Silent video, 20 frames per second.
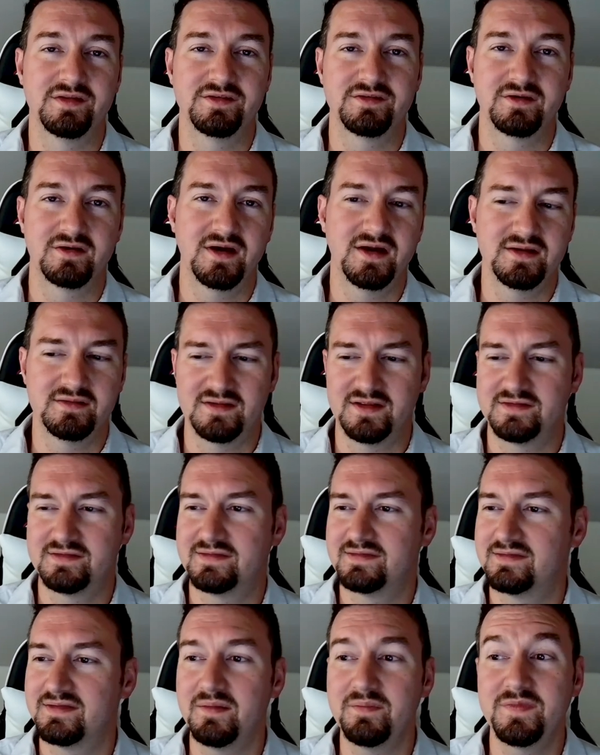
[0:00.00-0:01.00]
all right?
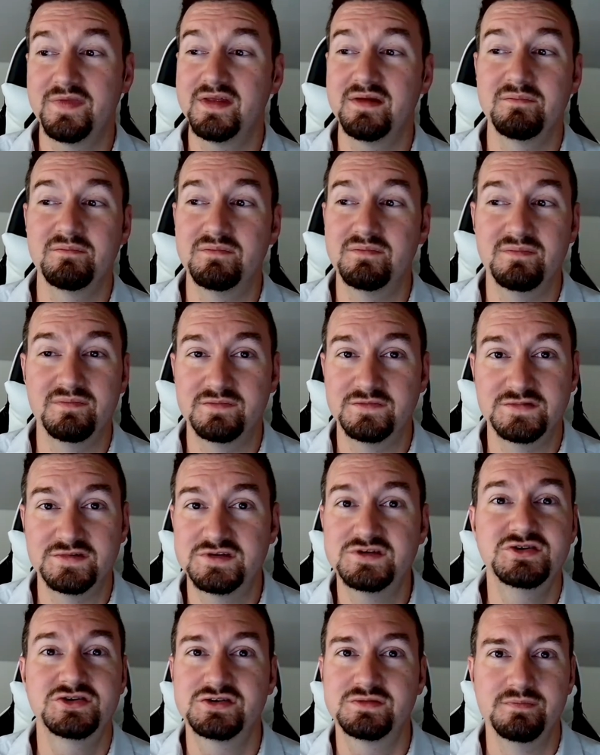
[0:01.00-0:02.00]
Unless something
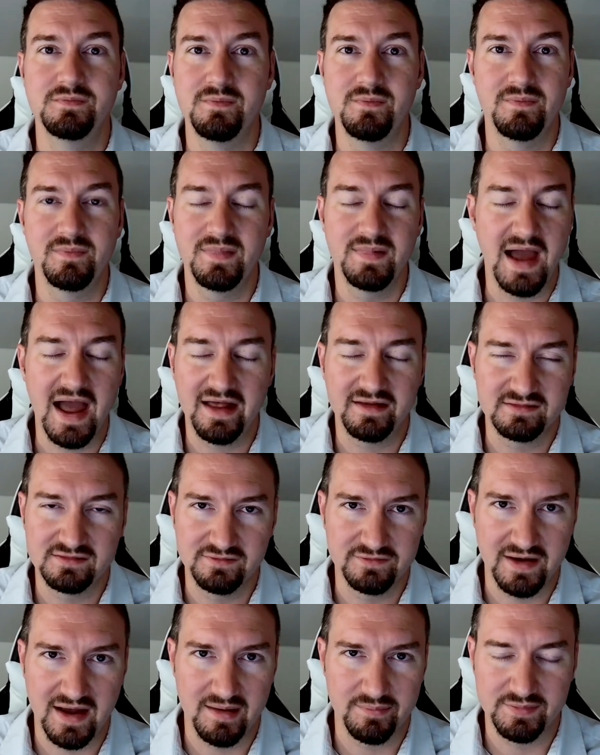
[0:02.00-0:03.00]
massive
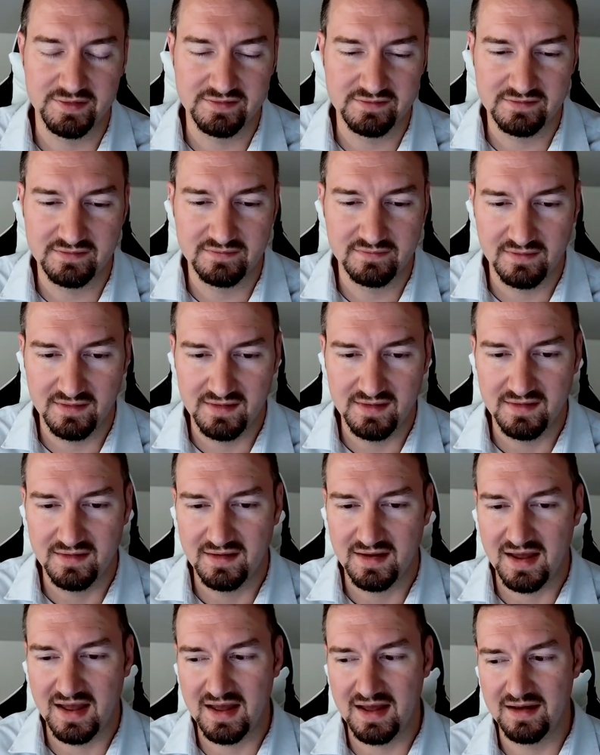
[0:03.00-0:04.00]
happens.
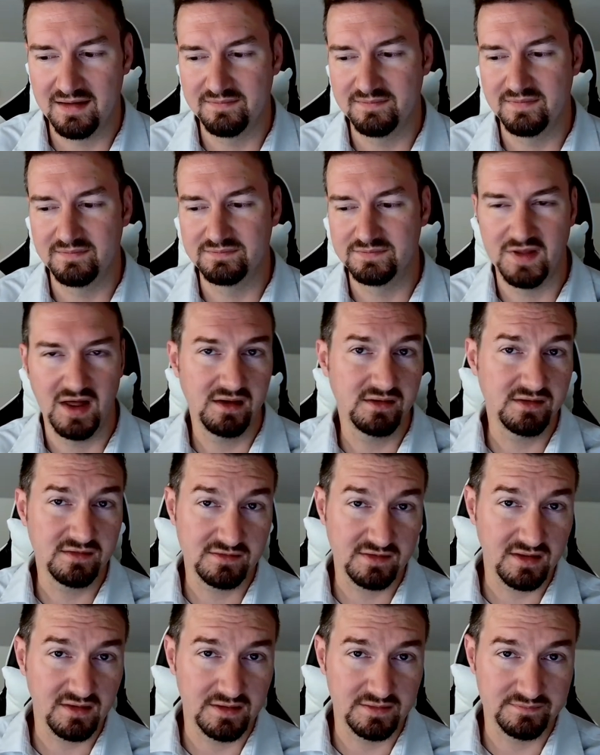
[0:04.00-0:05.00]
Um, I'm gonna
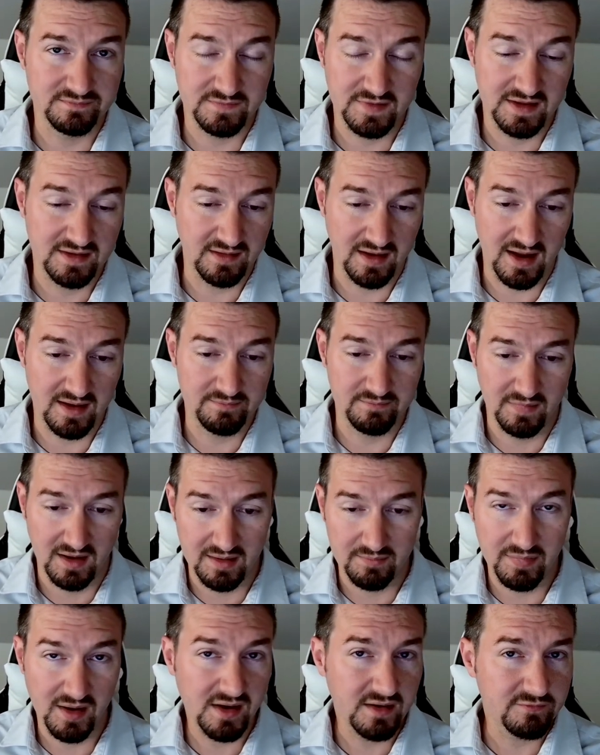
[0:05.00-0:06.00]
sell it. I'm,
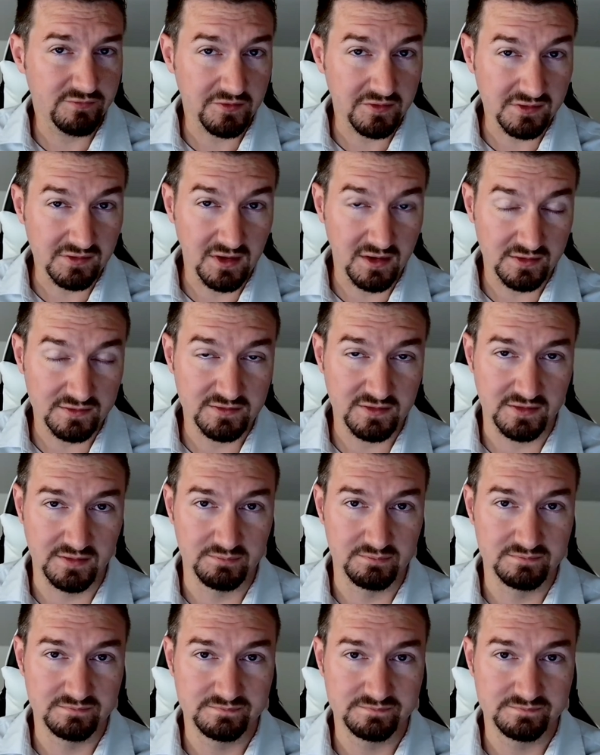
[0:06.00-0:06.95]
I'm buying it for the long term.